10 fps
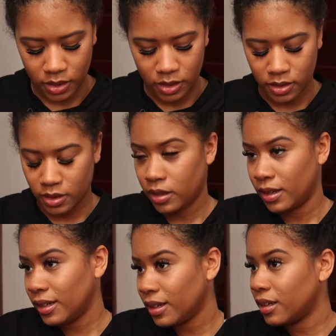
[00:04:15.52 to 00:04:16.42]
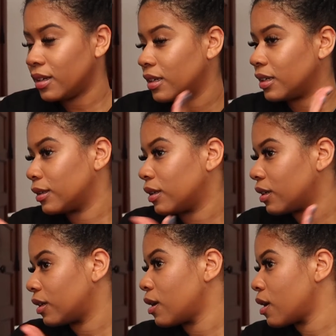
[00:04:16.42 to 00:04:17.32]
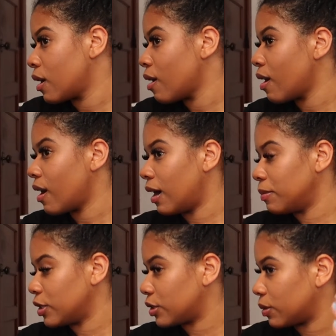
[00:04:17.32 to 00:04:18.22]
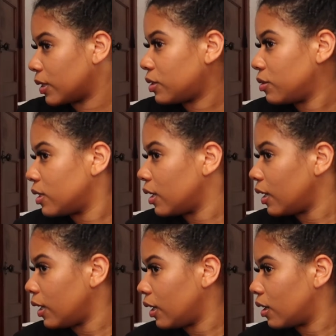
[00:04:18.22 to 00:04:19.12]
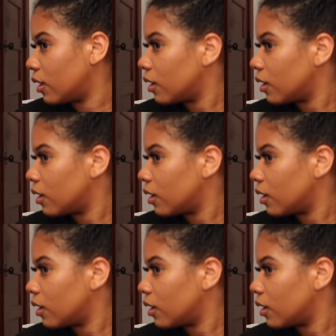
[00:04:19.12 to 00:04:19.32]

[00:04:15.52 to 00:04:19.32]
And then I'm just going to take